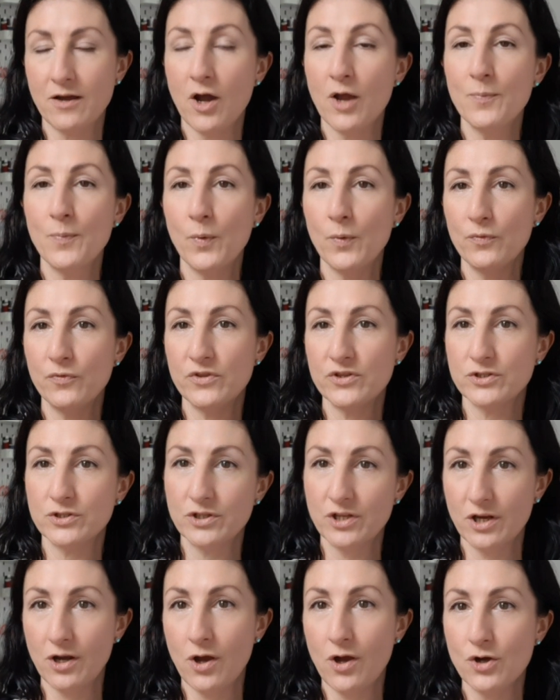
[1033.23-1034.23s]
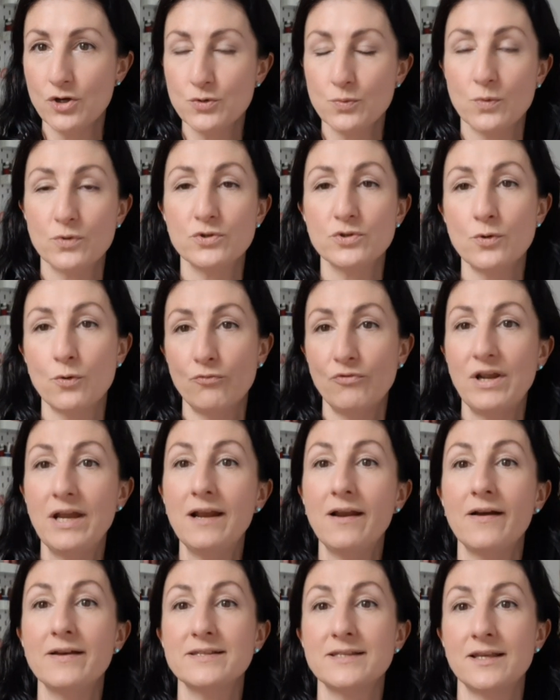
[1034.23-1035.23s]
I bought the large ones, not
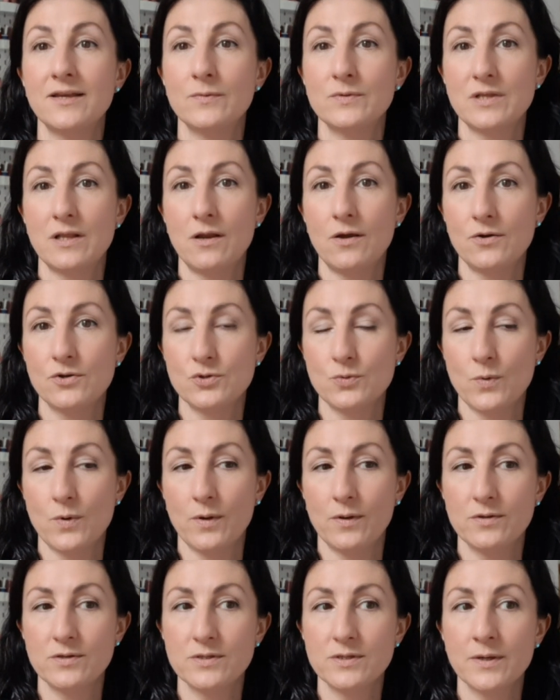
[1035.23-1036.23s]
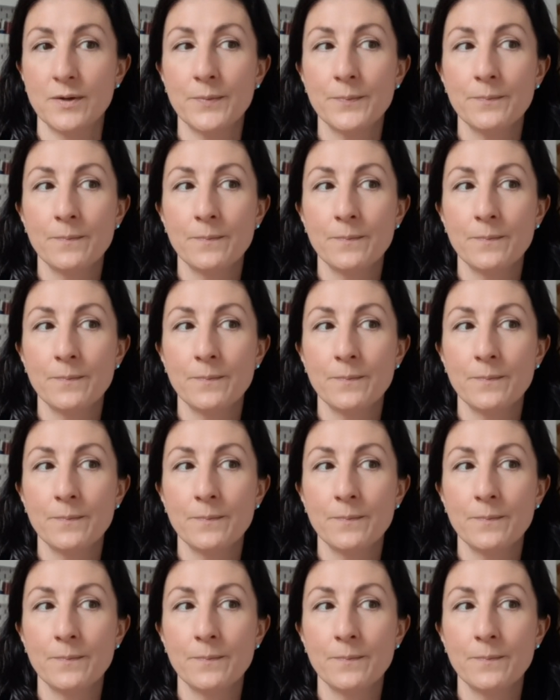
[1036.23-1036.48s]
realising it was the large ones.